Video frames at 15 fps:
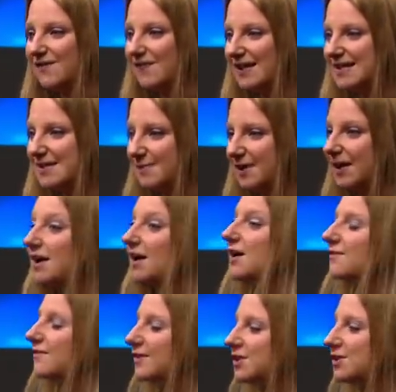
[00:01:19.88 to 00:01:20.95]
investment
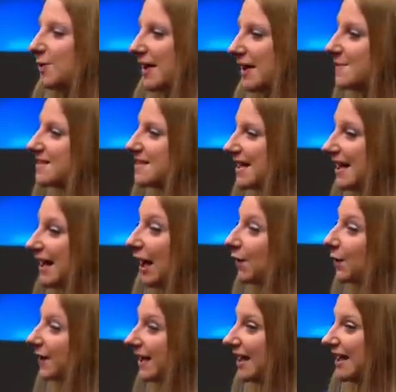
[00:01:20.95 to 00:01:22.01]
for a 20%
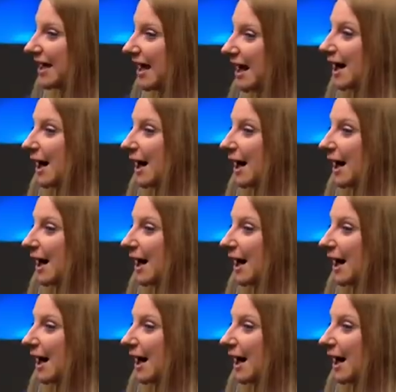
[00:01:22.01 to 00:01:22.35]
equity in our